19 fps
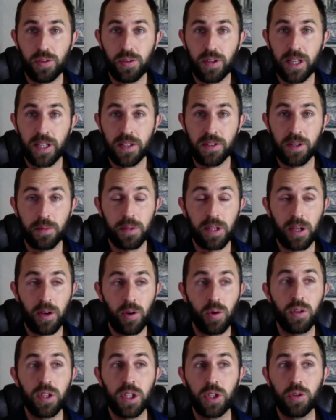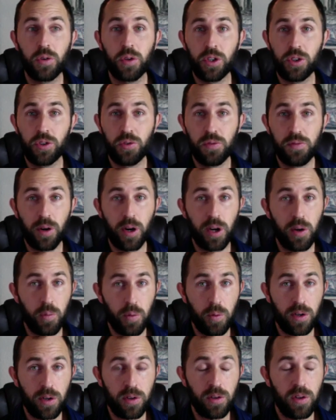and something only you can do very
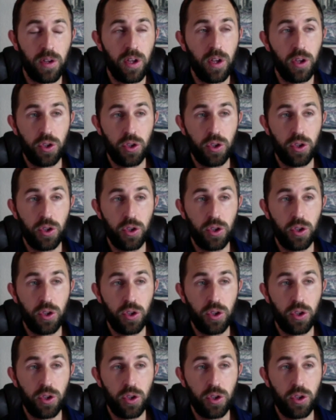well,